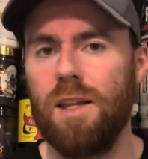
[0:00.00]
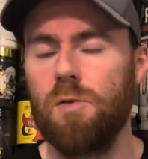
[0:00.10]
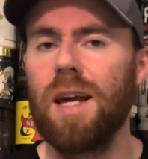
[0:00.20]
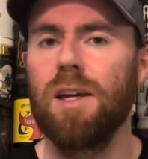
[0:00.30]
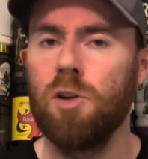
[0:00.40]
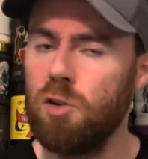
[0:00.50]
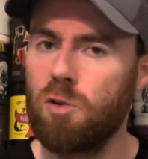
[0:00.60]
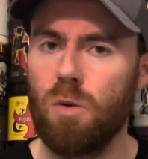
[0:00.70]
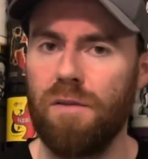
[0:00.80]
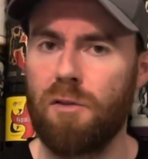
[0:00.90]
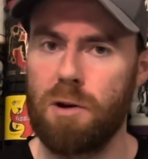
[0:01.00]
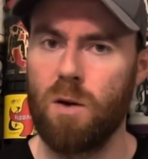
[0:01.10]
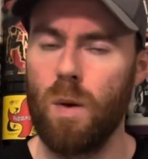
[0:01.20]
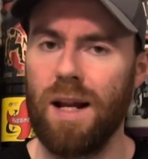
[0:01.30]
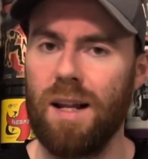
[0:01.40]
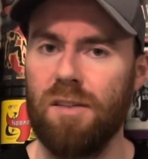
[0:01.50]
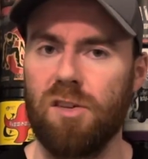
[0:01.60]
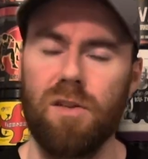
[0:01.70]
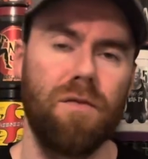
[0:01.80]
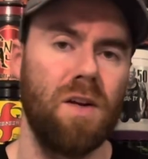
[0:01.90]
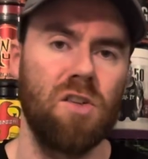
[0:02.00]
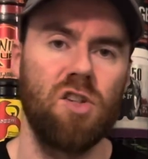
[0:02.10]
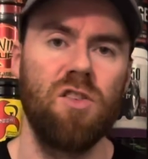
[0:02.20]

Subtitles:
You get used to it very quickly, so the flushing